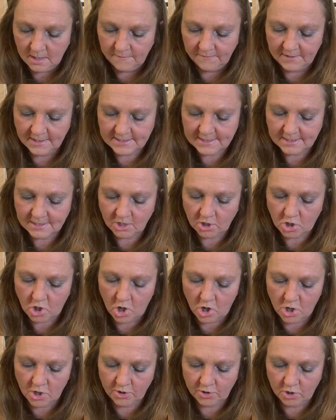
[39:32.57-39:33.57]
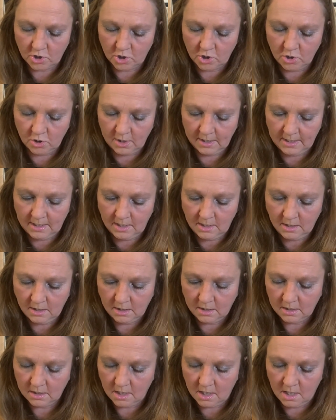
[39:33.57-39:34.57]
This is a card early
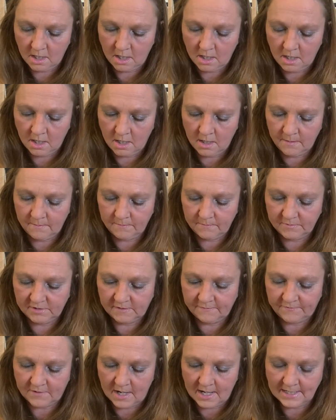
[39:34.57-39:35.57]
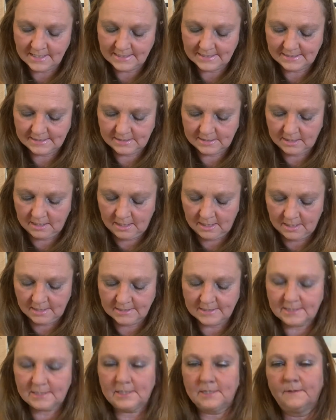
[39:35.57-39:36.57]
um, device.
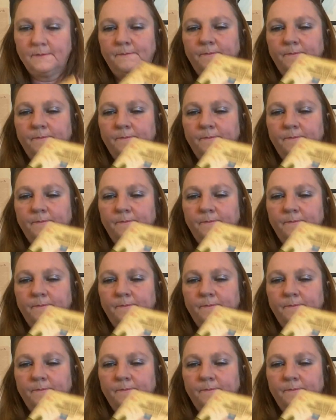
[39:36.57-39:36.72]
It's